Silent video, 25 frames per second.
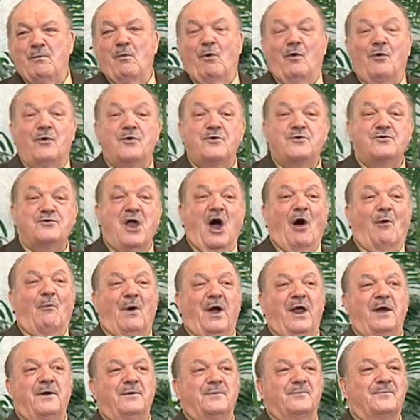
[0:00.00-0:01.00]
will
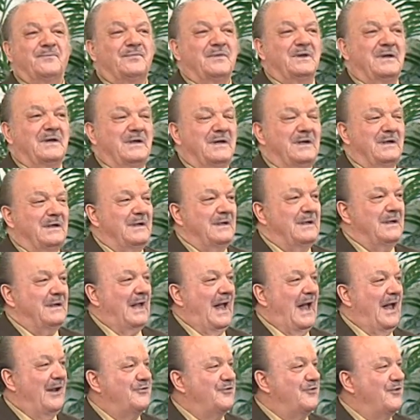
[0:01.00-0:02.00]
know it
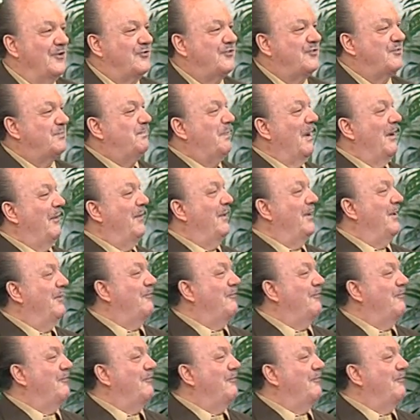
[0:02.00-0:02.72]
as the Spirit